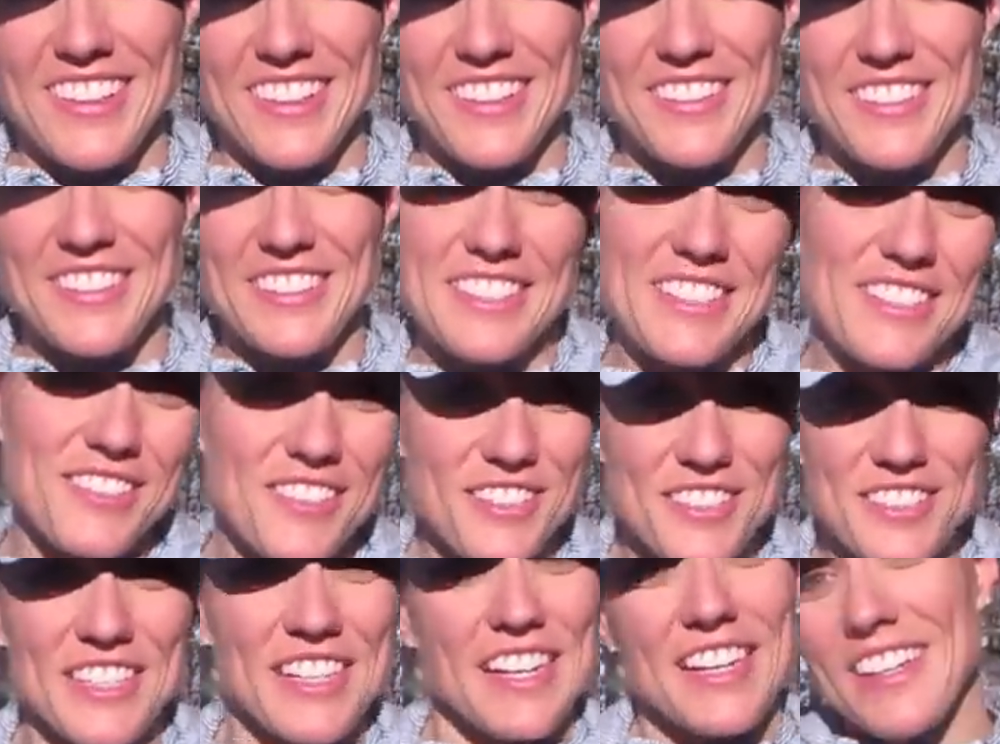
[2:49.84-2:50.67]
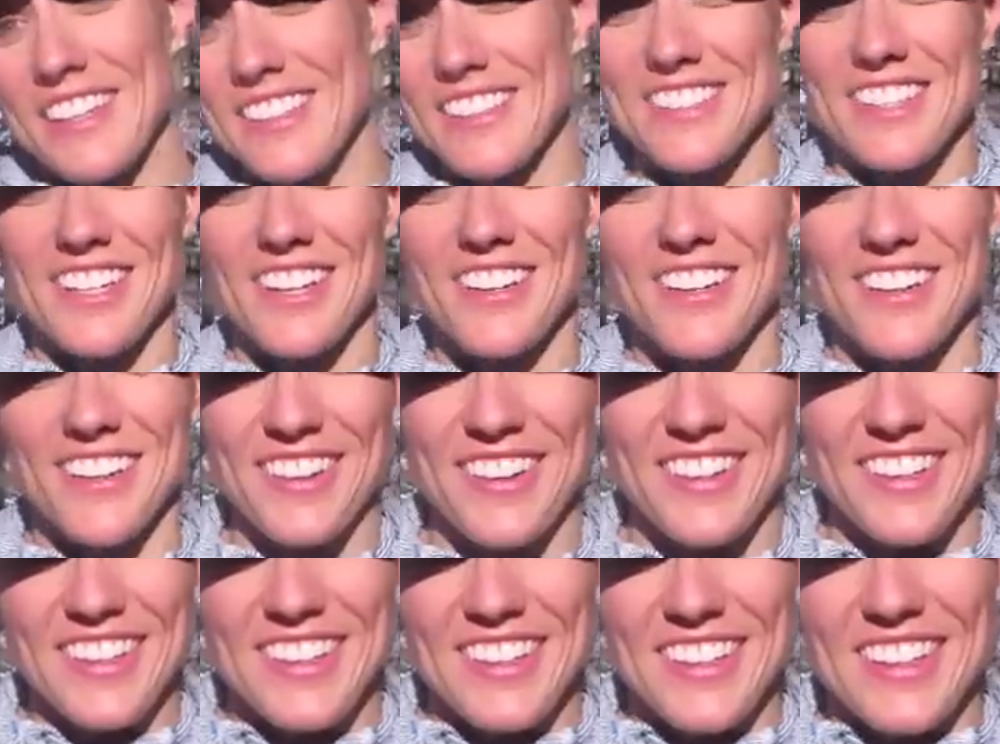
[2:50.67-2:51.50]
It was interesting.
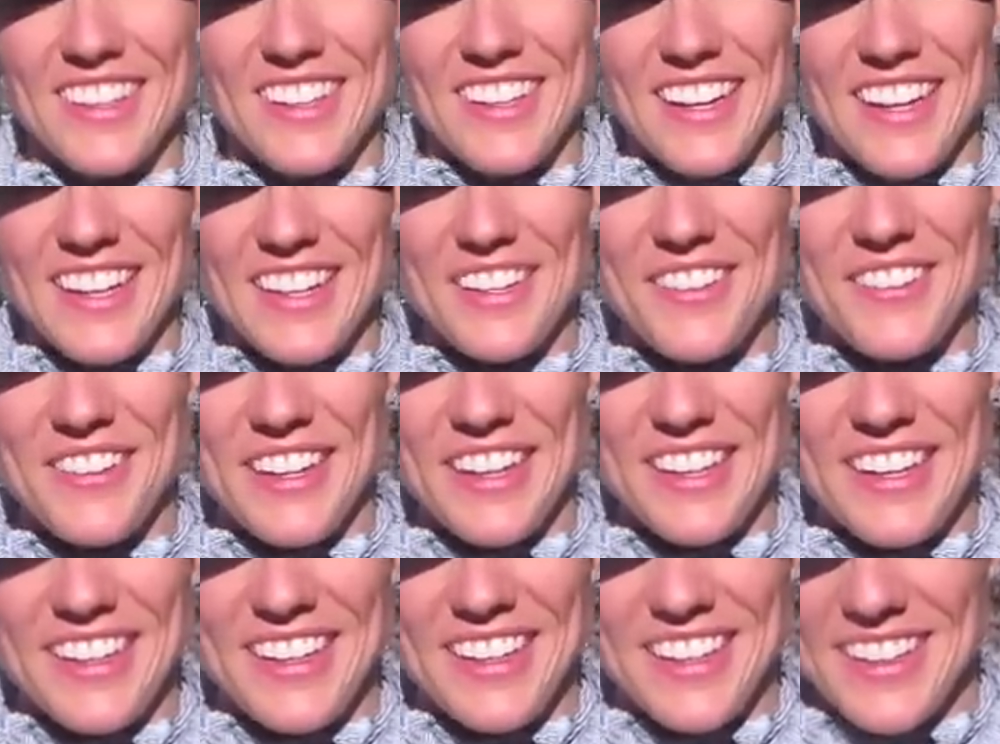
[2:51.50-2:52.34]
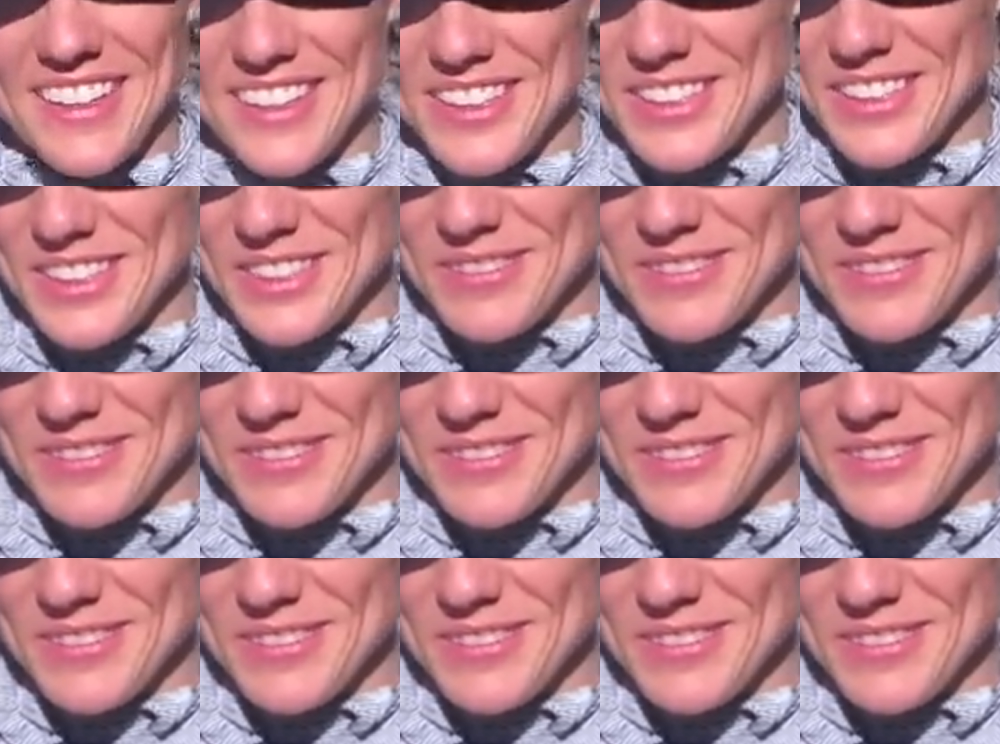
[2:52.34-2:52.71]
So anyway, I